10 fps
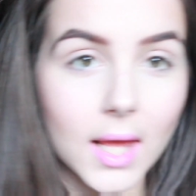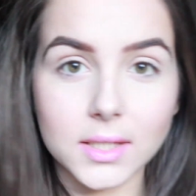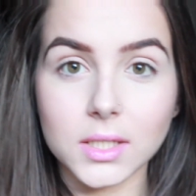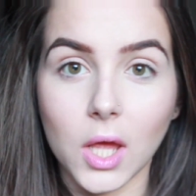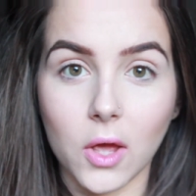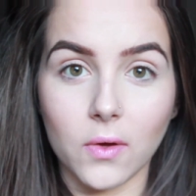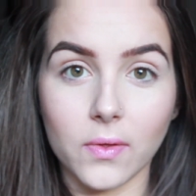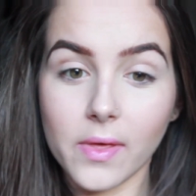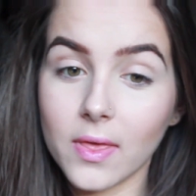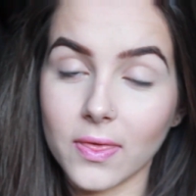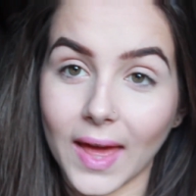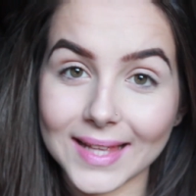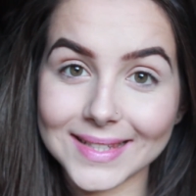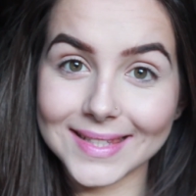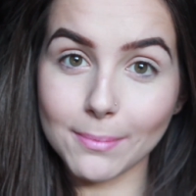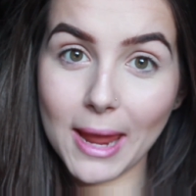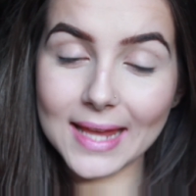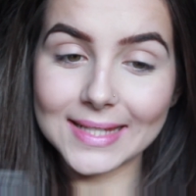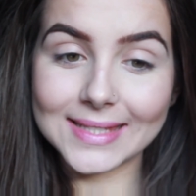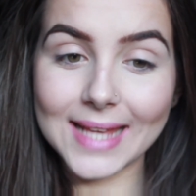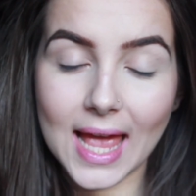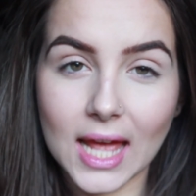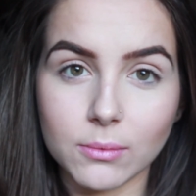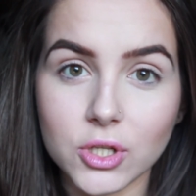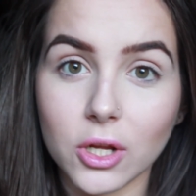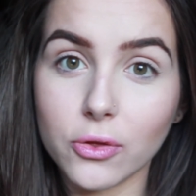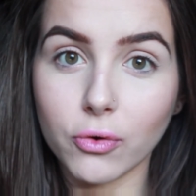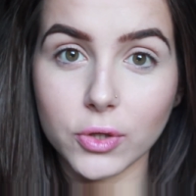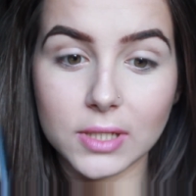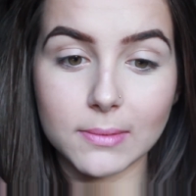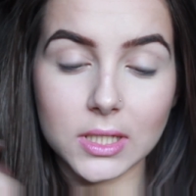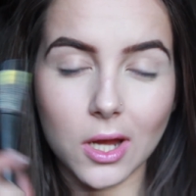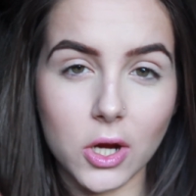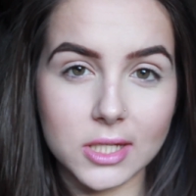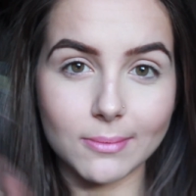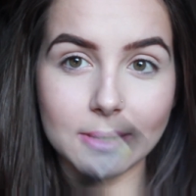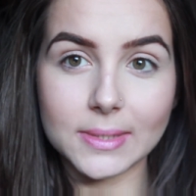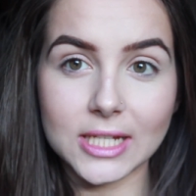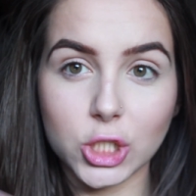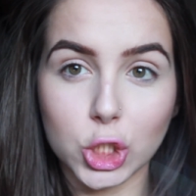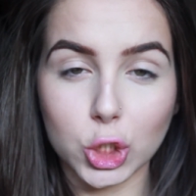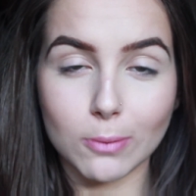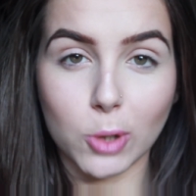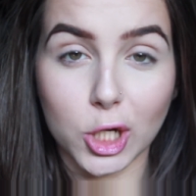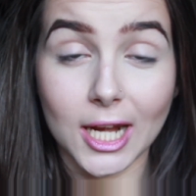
And so that's the base, and I'm just going to throw on some mascara, some lipstick to look more